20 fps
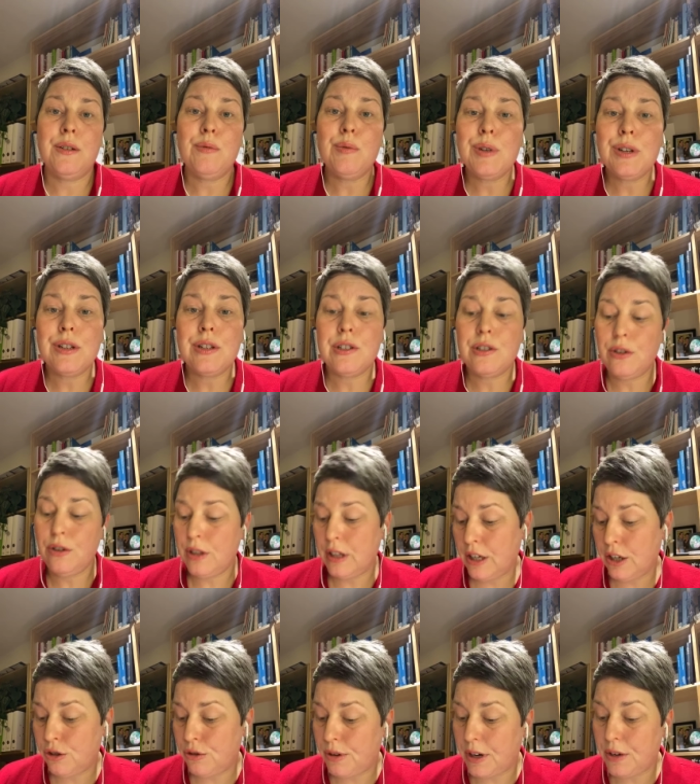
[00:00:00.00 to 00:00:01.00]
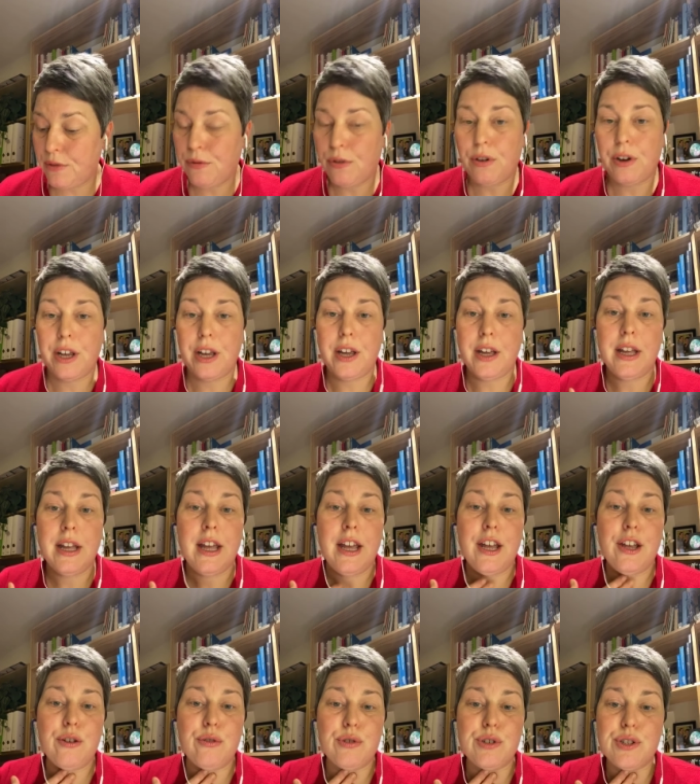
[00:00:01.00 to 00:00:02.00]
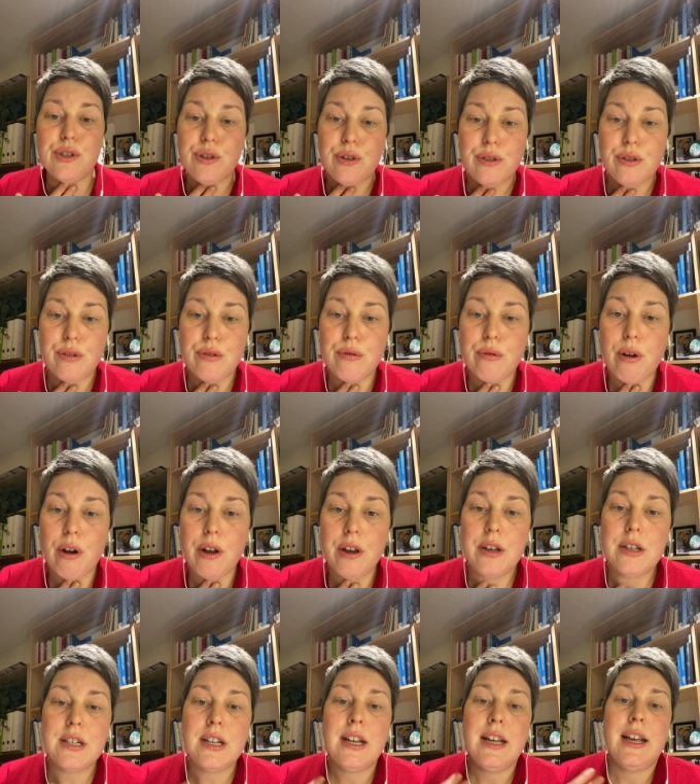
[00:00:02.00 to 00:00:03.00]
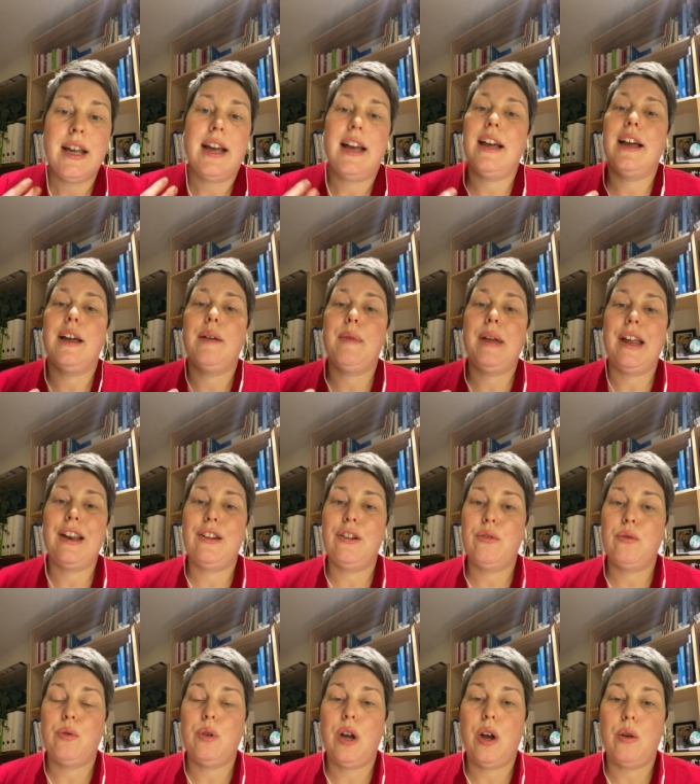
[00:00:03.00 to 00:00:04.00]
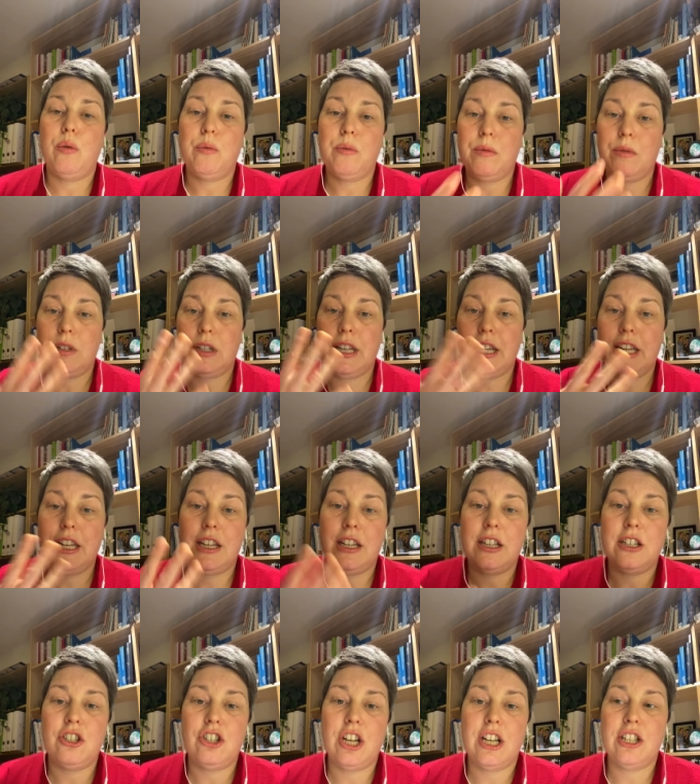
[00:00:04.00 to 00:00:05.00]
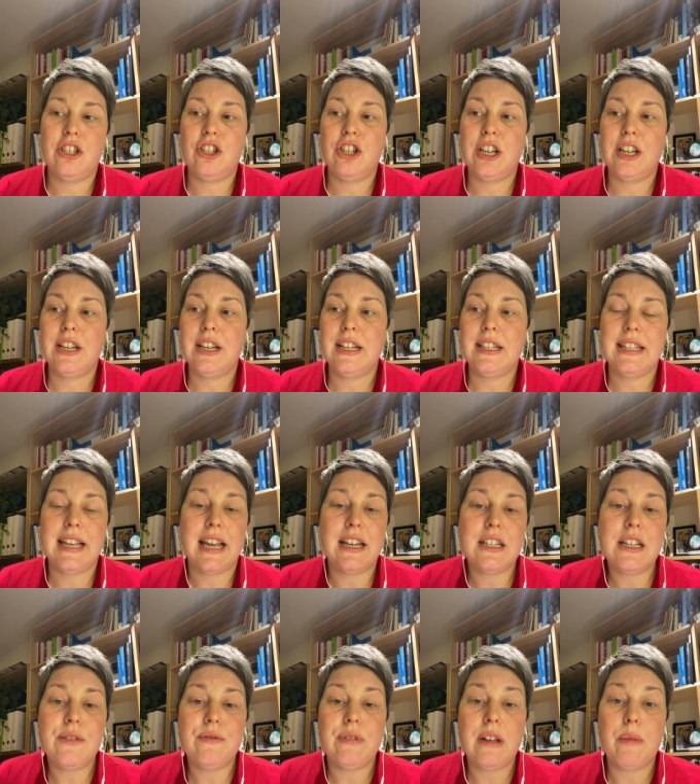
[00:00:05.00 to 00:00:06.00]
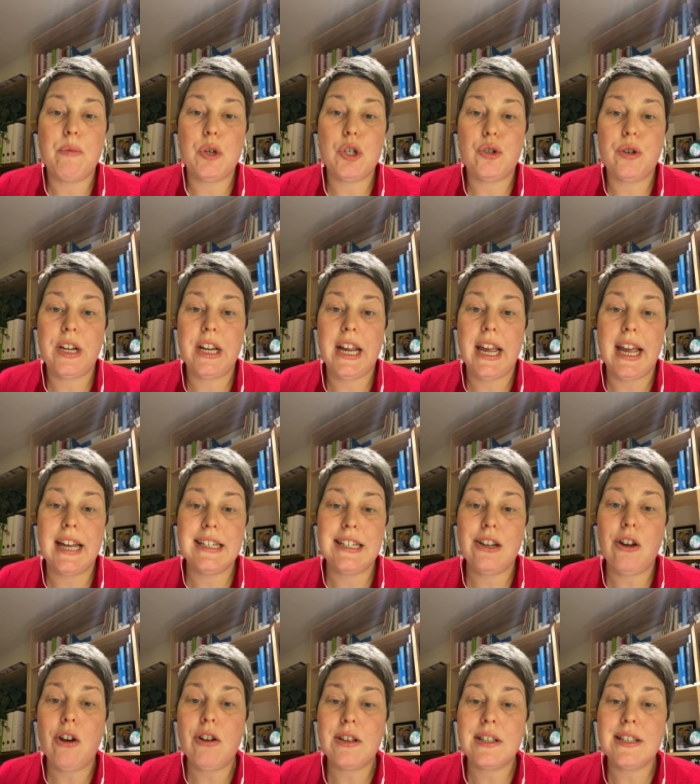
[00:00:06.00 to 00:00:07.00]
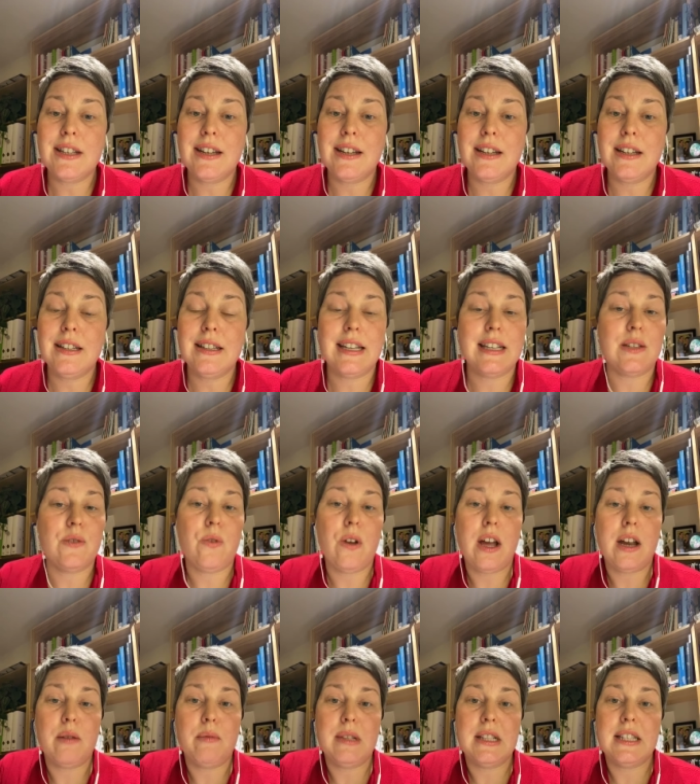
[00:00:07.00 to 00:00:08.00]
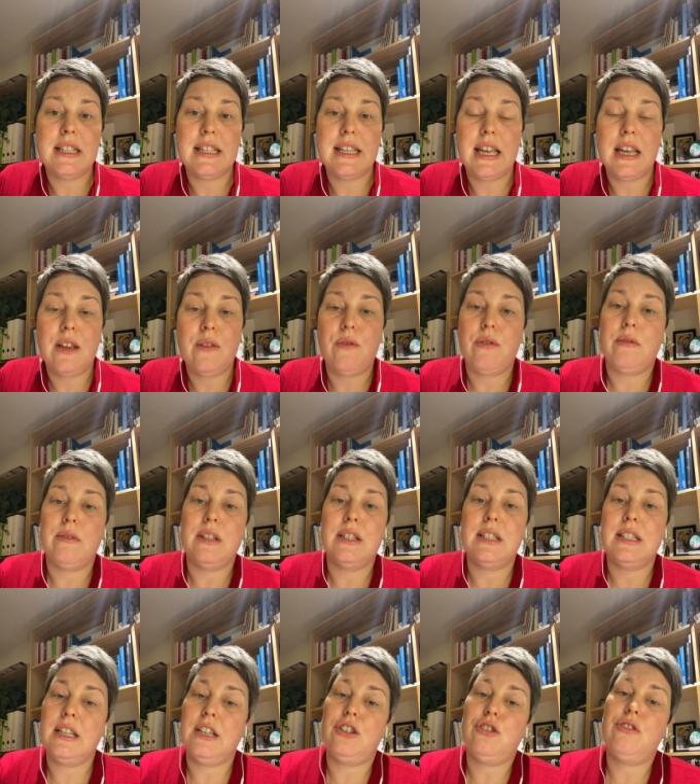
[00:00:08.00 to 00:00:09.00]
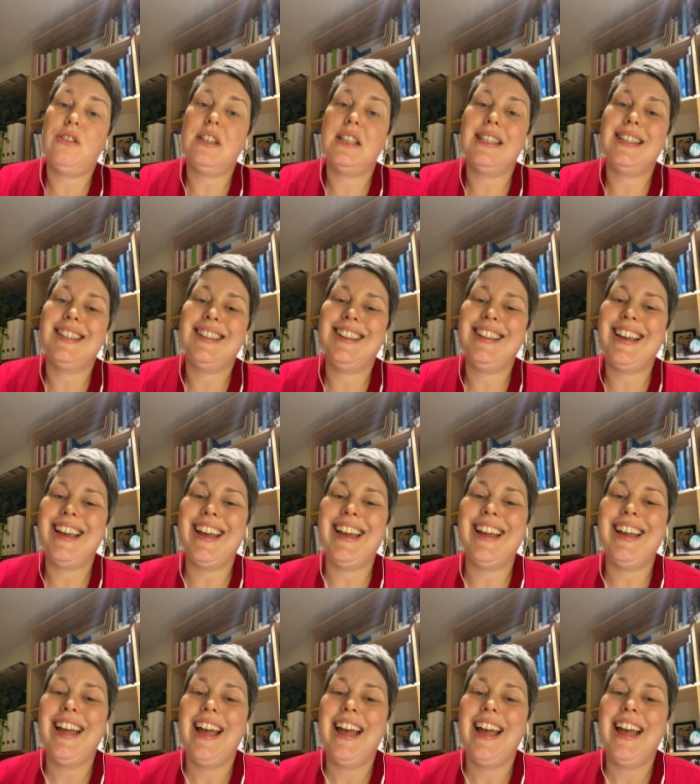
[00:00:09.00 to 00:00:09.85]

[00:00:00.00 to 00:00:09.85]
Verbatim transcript: What a soothing drink for you! It'll soothe your throat um, and it'll help clear congestion. It's anti-inflammatory, antioxidant. There's vitamin C from the citrus in there.